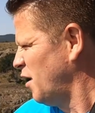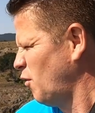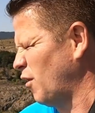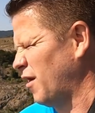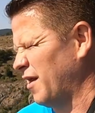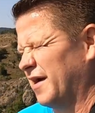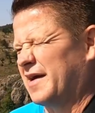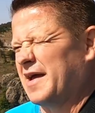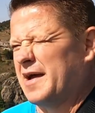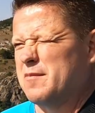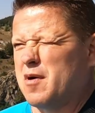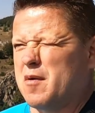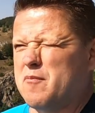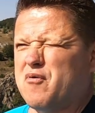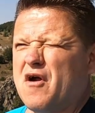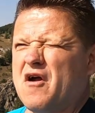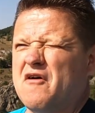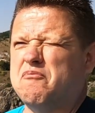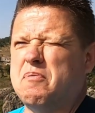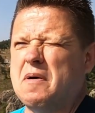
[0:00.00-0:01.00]
while I get my
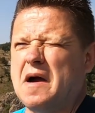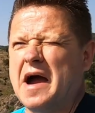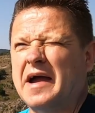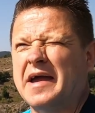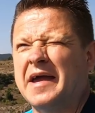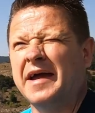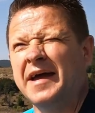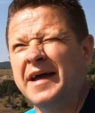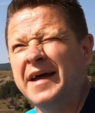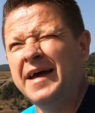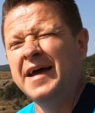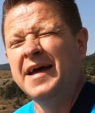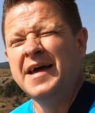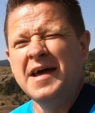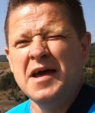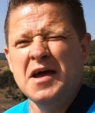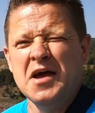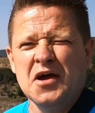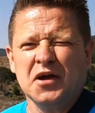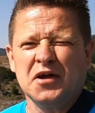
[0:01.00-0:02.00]
breath back.
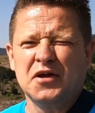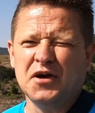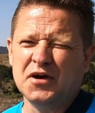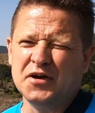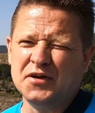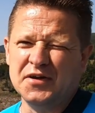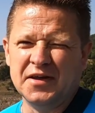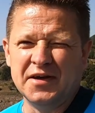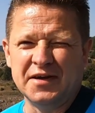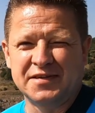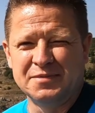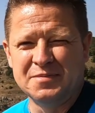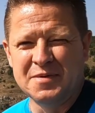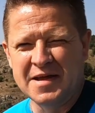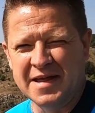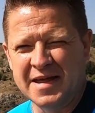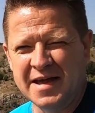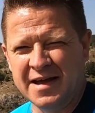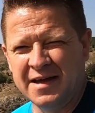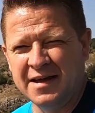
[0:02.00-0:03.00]
Goodness
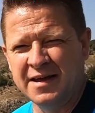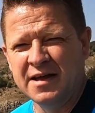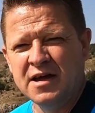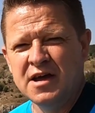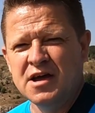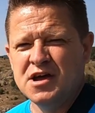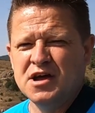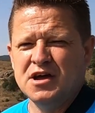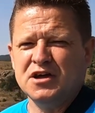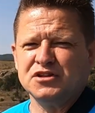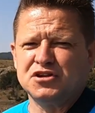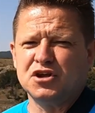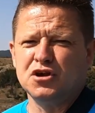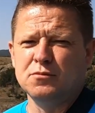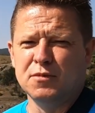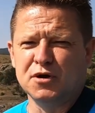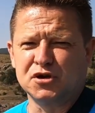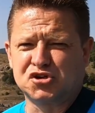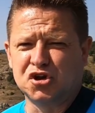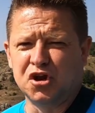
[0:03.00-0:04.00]
me.
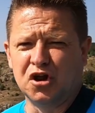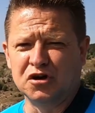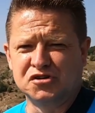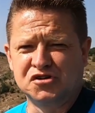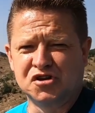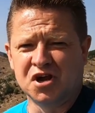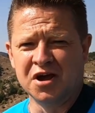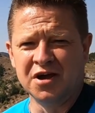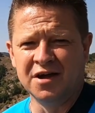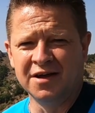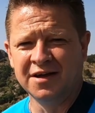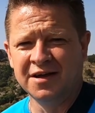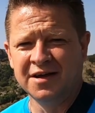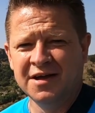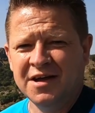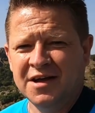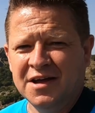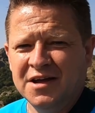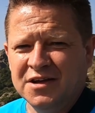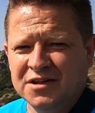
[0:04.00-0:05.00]
Too much lunch.
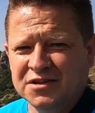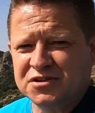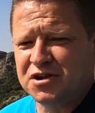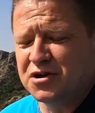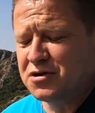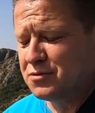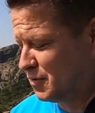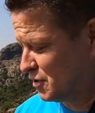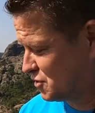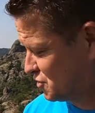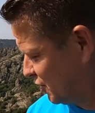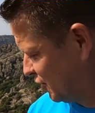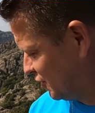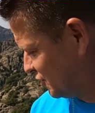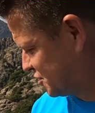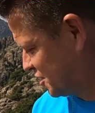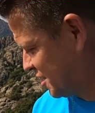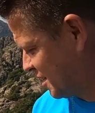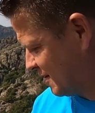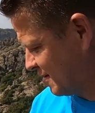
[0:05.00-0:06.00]
Too much
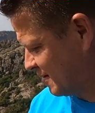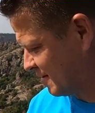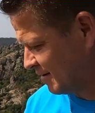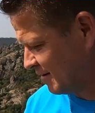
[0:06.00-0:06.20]
lunch.